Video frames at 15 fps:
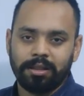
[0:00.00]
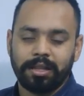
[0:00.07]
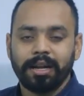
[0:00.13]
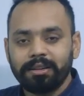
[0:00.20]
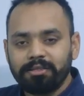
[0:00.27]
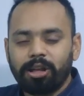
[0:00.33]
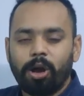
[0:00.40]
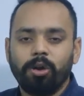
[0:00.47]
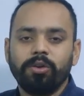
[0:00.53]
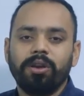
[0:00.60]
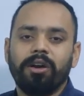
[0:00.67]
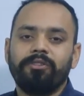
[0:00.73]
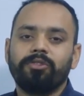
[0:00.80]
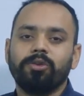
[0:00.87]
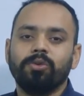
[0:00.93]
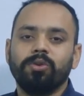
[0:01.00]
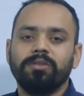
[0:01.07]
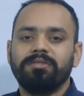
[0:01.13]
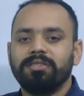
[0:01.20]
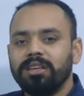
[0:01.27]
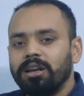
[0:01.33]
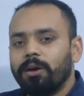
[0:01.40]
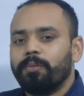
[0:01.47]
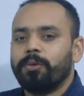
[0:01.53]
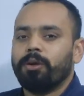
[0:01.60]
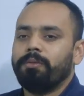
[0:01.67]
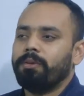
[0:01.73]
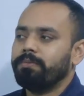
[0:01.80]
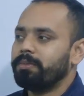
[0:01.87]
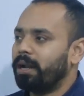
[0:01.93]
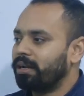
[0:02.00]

That is how you have to see a problem.